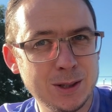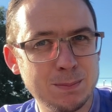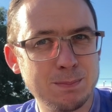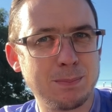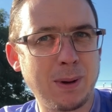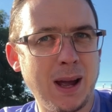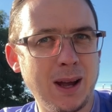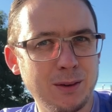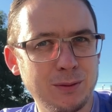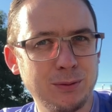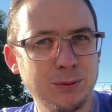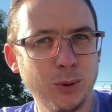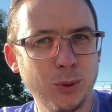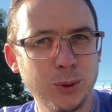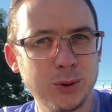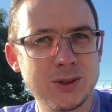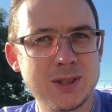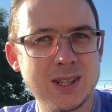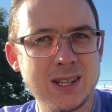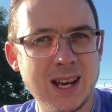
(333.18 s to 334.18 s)
back
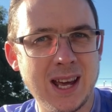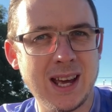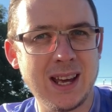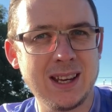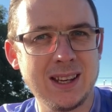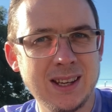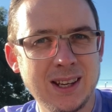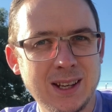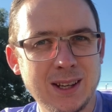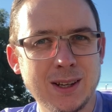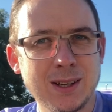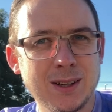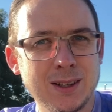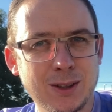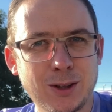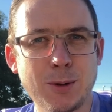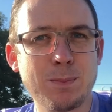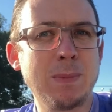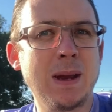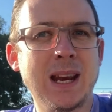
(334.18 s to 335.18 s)
four today?
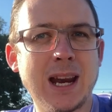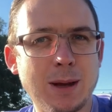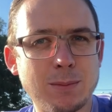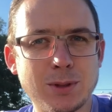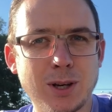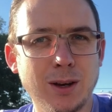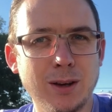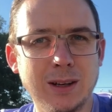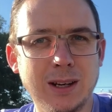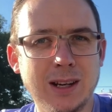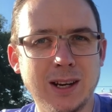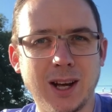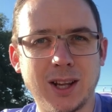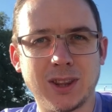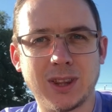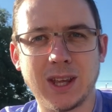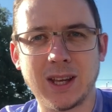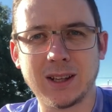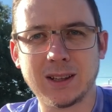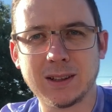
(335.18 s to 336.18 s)
Could mean absolutely
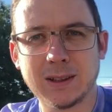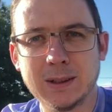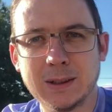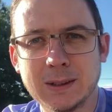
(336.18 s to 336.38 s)
nothing.